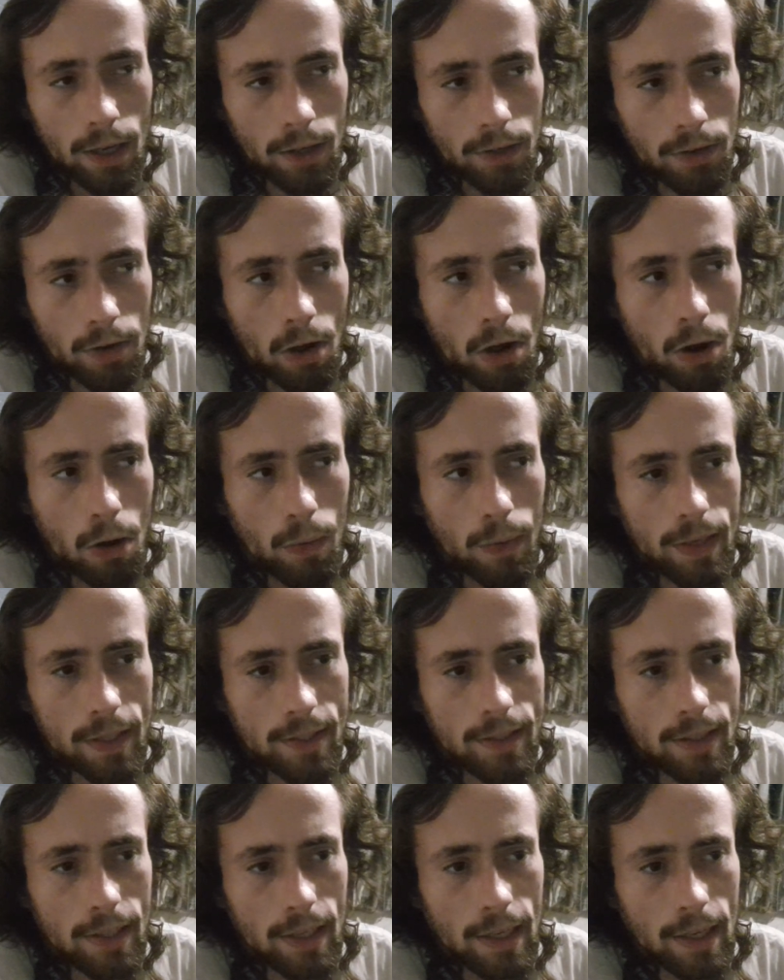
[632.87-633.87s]
always
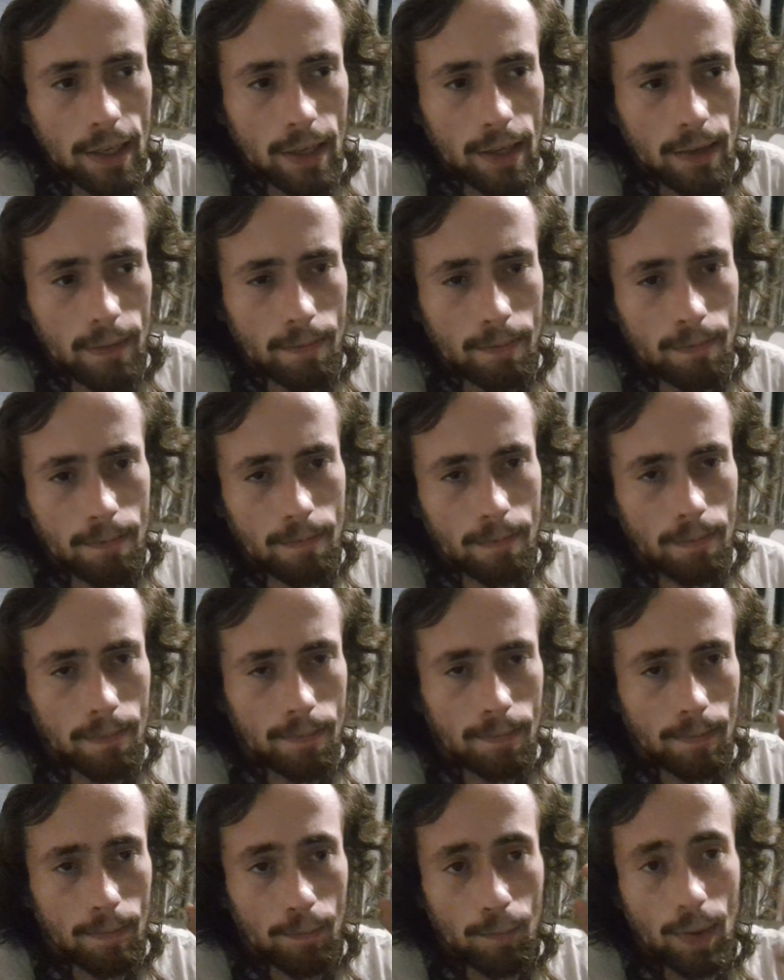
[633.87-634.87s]
the
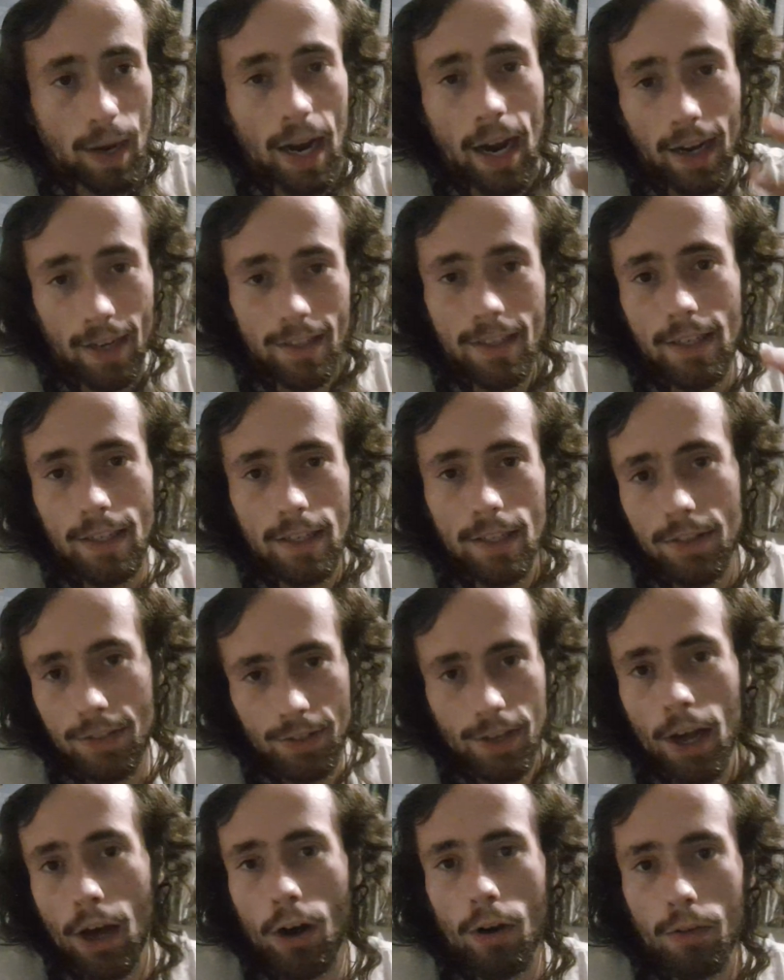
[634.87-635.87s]
acting
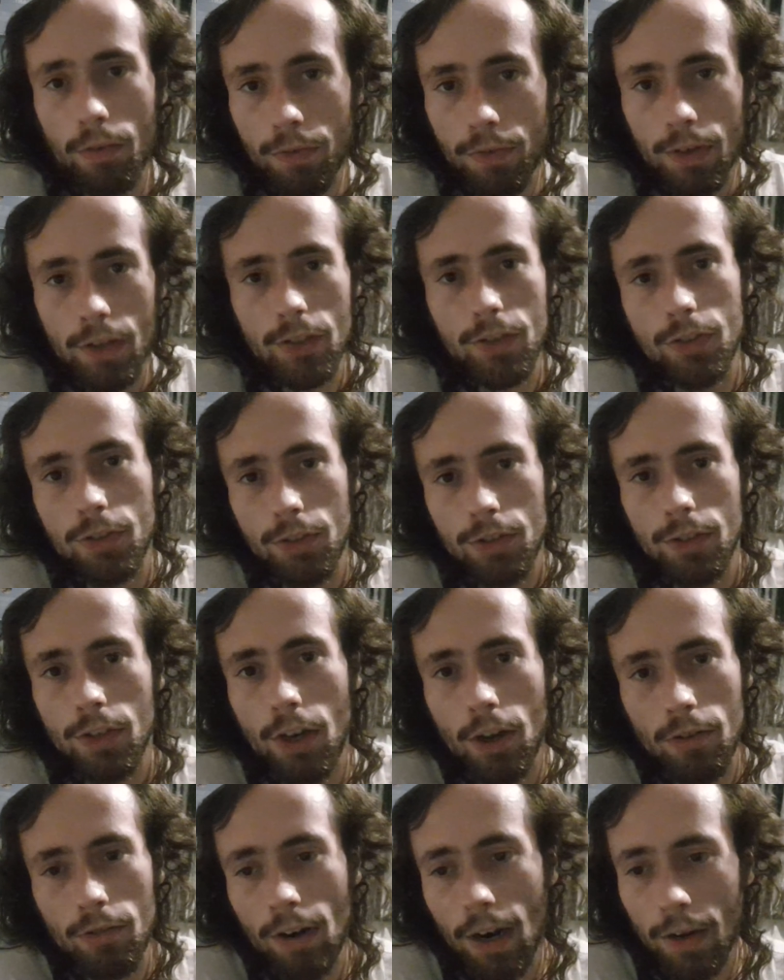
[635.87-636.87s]
itself, is just
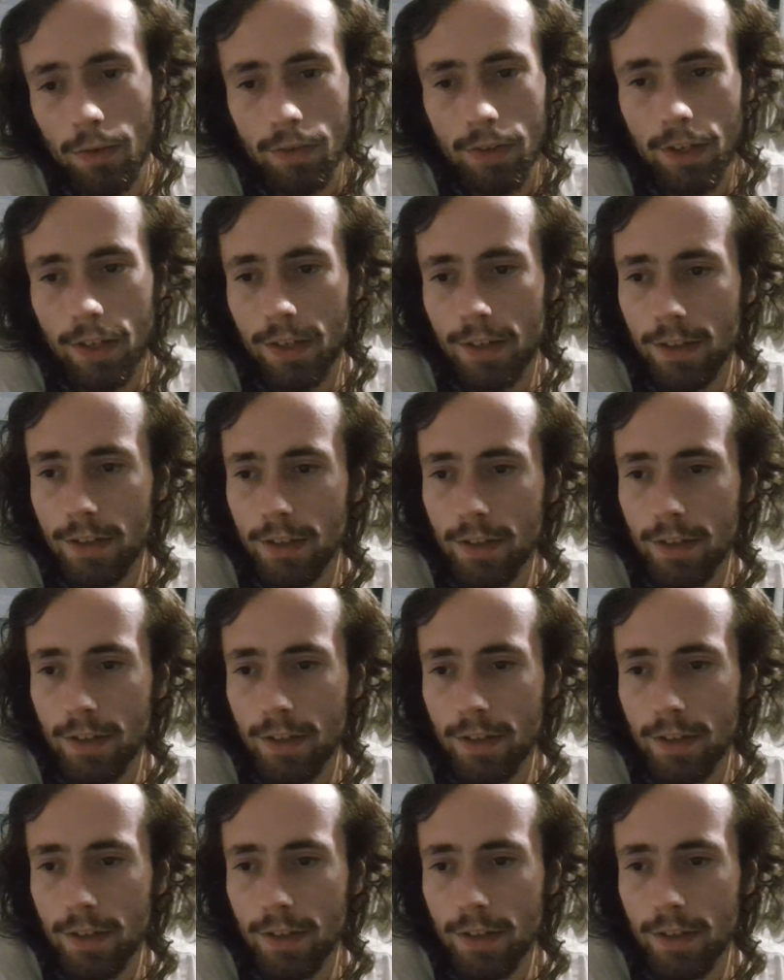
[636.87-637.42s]
around it,